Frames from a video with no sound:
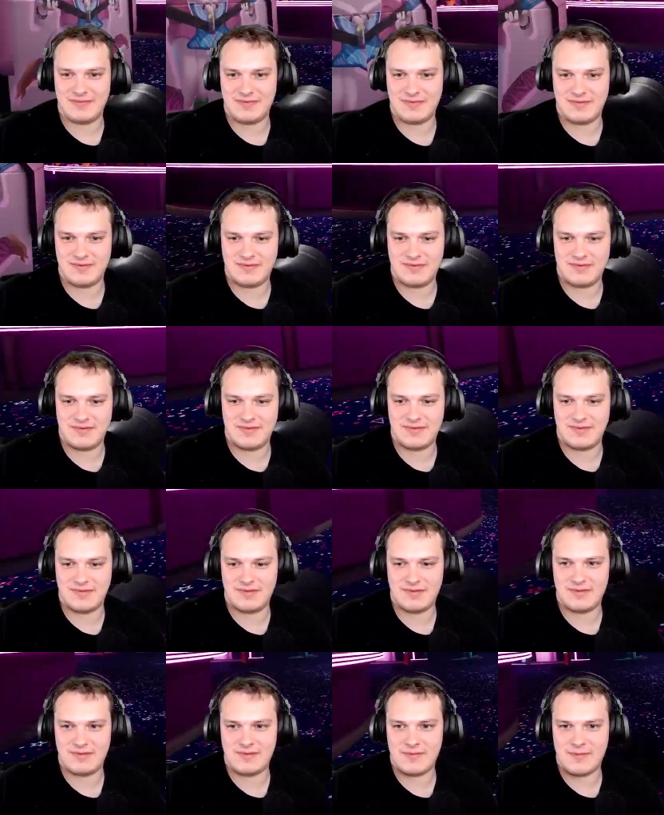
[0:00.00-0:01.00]

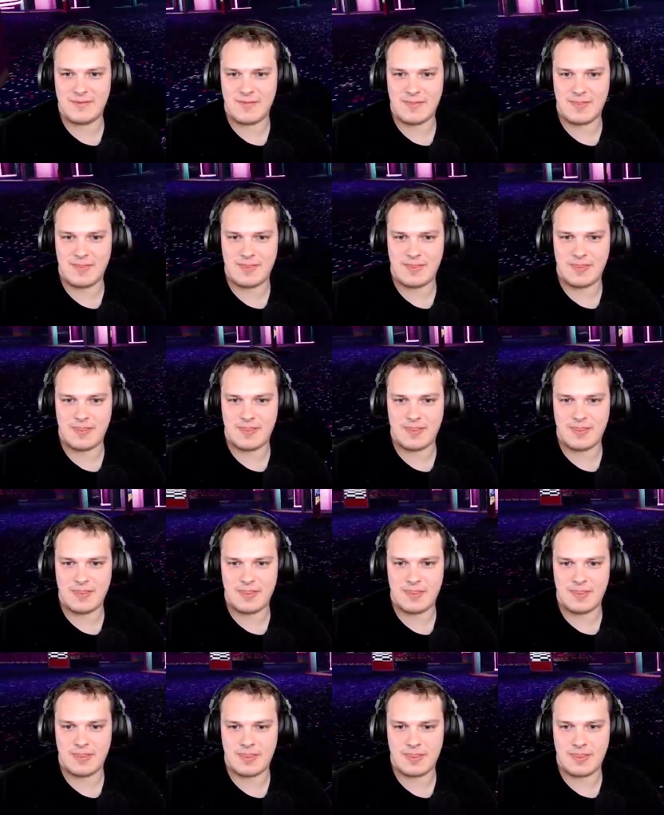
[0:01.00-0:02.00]

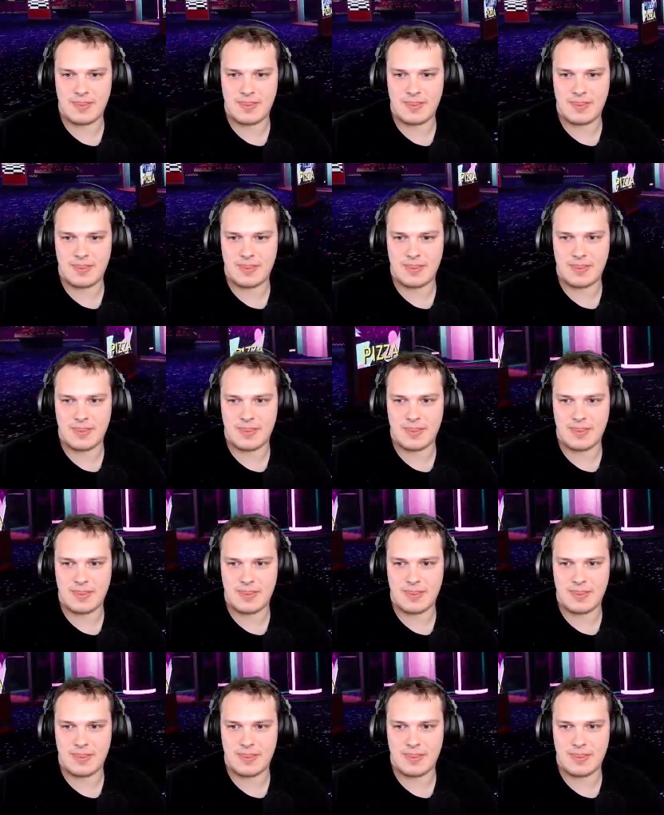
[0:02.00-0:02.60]
No one is speaking in this clip.